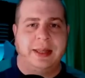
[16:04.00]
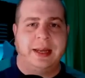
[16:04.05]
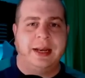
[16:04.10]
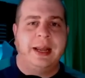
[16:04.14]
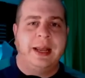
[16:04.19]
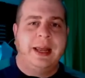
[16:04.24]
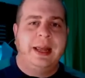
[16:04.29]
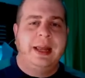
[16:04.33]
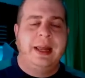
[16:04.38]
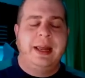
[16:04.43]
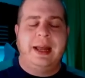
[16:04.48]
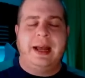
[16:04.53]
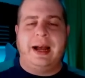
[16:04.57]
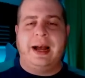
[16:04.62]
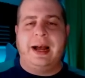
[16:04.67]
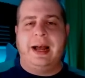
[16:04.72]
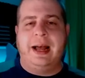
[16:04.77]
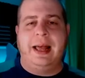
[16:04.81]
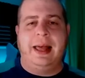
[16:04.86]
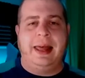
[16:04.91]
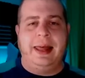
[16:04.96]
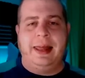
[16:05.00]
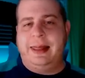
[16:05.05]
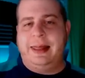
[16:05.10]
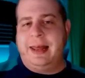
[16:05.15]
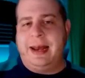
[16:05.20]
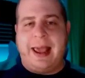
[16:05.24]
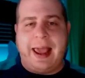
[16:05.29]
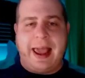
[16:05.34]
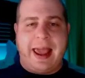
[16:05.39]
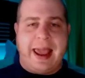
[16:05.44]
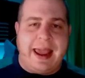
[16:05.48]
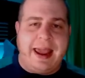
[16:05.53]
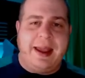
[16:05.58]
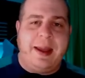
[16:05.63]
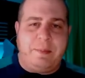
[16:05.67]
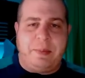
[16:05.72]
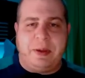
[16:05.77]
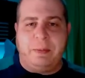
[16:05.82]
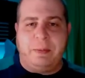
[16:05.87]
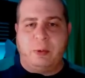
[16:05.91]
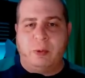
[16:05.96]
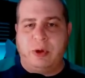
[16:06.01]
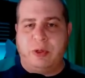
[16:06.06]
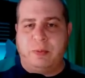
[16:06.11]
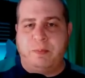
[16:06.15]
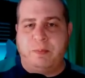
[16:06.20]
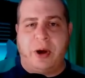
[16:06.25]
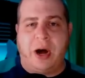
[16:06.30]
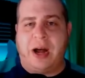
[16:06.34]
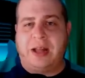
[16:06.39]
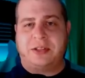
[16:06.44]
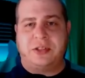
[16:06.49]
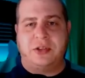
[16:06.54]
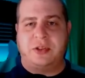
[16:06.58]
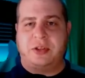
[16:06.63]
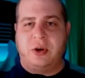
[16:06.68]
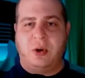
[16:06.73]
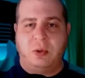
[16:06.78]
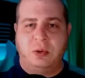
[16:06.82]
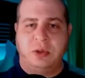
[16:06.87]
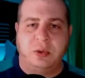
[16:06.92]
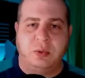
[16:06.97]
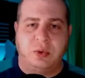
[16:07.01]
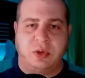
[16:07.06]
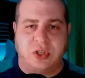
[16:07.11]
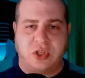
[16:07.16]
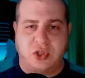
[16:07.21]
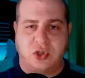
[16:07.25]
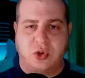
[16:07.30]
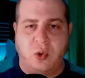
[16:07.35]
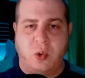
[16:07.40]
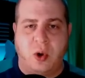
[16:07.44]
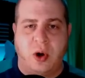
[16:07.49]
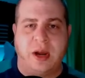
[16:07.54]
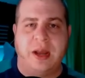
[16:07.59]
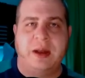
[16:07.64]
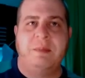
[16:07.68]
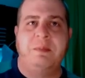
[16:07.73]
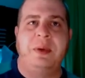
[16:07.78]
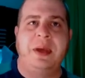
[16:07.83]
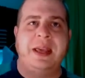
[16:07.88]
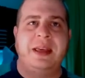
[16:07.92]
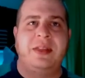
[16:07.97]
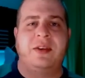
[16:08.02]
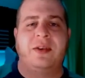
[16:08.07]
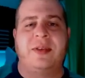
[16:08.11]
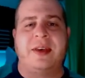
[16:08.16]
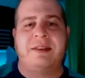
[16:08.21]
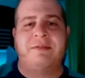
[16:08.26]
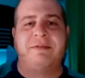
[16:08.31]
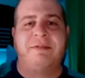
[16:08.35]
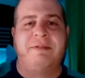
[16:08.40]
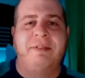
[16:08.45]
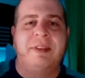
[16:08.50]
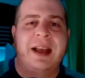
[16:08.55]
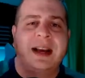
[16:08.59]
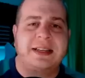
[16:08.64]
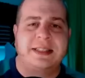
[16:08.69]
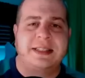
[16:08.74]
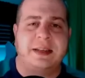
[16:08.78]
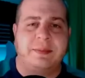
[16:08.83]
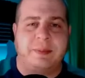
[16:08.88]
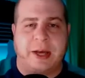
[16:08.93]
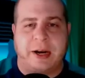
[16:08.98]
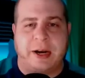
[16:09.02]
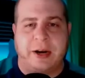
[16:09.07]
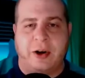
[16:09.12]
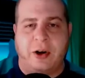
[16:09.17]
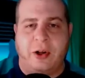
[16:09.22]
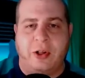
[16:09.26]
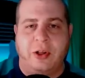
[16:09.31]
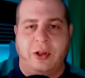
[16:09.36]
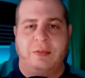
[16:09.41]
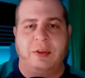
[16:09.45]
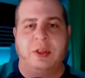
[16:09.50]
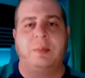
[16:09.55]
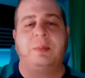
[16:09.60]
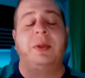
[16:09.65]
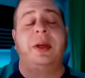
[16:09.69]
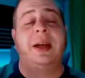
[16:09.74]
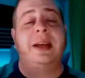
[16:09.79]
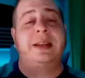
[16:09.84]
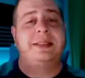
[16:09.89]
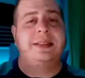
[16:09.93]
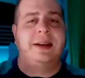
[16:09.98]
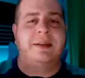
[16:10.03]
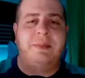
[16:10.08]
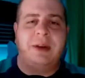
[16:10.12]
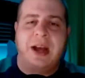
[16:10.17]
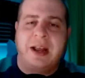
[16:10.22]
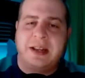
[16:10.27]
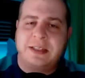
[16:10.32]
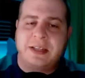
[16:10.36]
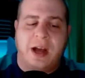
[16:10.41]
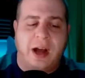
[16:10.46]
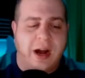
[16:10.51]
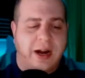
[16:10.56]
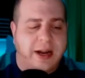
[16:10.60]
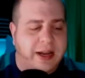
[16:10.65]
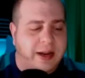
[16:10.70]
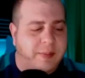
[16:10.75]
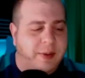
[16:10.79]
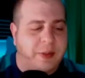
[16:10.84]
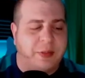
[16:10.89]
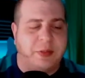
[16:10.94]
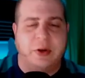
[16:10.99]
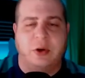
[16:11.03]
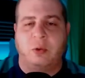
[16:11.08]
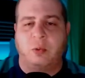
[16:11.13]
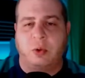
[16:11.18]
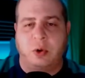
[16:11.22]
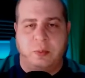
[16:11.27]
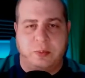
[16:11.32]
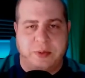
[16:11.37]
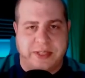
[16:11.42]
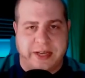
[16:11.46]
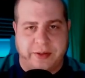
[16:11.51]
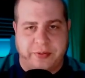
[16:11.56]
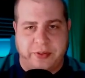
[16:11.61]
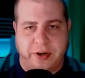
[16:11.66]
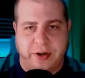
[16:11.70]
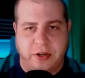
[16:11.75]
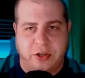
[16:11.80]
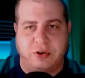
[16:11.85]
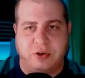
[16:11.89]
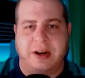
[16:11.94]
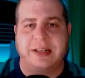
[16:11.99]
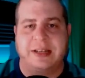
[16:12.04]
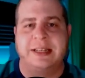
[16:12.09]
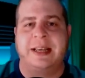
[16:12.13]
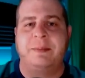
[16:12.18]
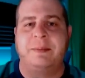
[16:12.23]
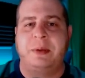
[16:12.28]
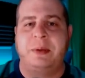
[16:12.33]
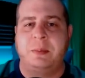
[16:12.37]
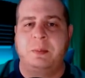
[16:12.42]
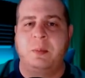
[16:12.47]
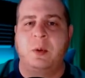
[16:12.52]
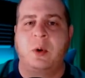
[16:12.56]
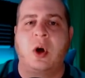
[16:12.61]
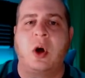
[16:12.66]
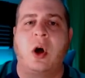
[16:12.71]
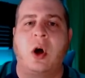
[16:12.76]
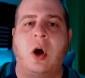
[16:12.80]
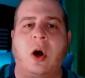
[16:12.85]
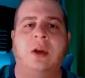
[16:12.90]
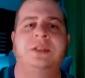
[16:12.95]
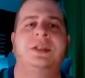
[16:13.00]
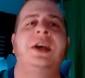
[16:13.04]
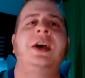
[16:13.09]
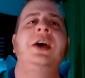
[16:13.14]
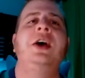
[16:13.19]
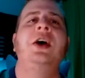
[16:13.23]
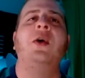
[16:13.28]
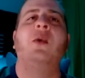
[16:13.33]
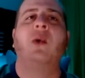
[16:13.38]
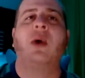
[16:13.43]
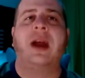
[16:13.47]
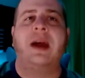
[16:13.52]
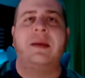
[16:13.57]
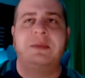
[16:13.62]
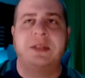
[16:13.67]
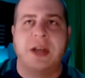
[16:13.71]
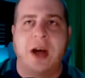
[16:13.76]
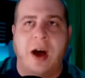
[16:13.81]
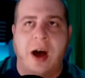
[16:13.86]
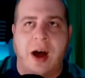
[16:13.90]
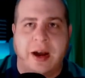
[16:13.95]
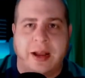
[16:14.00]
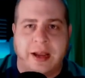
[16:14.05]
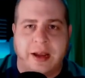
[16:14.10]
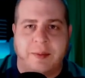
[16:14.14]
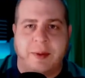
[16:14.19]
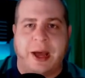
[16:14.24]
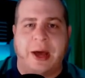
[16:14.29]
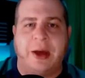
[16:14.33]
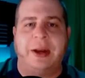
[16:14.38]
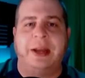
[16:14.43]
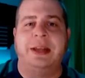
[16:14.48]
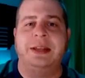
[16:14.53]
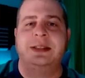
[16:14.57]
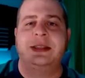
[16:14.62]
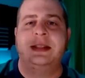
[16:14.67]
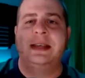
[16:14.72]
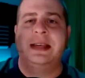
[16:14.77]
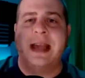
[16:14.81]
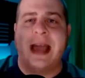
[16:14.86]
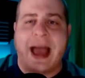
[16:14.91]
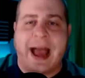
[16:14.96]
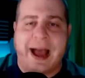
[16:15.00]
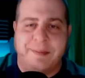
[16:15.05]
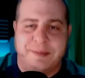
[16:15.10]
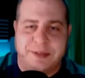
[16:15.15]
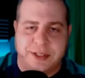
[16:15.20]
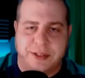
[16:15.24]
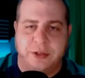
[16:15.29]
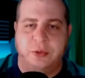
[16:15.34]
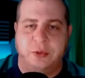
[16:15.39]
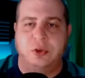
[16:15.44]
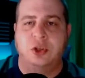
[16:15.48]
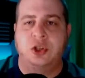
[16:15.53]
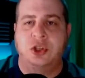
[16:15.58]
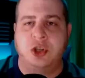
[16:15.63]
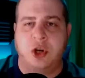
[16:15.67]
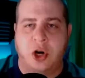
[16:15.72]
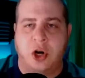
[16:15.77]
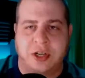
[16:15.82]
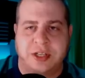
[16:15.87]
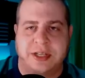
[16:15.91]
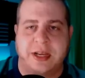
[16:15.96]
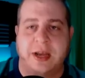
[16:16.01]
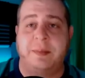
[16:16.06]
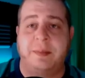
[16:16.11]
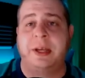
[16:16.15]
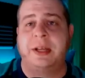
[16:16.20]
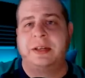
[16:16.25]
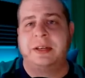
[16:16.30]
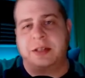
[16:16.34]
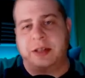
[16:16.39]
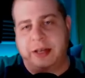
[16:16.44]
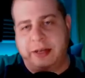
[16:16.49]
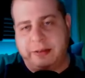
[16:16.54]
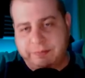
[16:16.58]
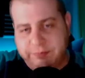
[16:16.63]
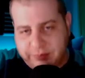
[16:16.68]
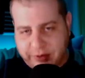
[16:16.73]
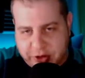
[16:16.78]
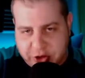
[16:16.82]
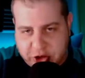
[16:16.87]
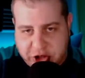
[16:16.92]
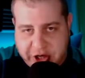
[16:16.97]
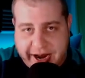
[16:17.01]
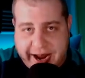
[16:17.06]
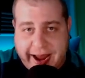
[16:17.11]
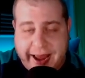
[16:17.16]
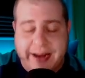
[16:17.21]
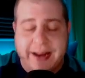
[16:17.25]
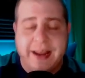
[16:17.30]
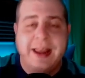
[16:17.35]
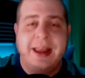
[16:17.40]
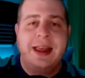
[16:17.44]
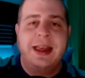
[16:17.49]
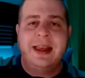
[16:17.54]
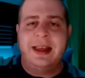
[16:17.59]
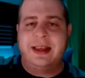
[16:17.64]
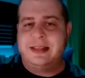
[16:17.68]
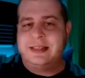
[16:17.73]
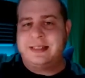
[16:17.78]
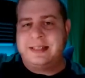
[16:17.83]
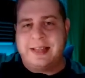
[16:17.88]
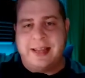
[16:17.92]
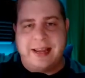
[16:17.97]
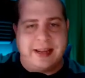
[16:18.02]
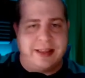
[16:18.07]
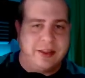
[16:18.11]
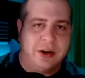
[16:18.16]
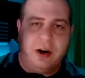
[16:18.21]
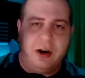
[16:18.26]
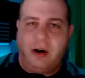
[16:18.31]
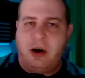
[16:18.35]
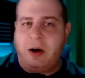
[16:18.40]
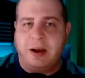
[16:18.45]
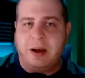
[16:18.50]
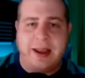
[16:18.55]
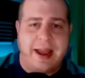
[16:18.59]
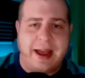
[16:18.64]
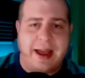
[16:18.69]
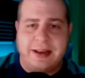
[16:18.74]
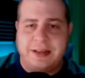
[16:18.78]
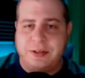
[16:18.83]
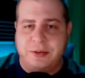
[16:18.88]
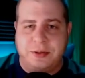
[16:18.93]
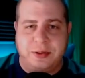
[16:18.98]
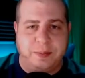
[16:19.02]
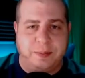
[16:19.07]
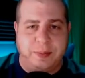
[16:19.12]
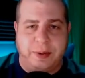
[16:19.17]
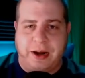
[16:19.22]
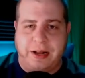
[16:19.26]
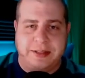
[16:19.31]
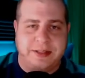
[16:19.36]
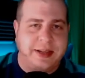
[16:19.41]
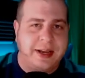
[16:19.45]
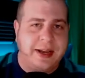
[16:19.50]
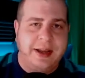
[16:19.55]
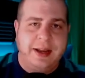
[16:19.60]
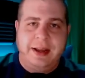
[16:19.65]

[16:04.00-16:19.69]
that A, people with bots are the only ones scoring, and B, they're then flexing about it all over the place. And I'm not talking about the groups out there trying to get people cards. What I'm talking about is the absolute jerks coming into like the chat and saying that, oh yeah, dude, the bots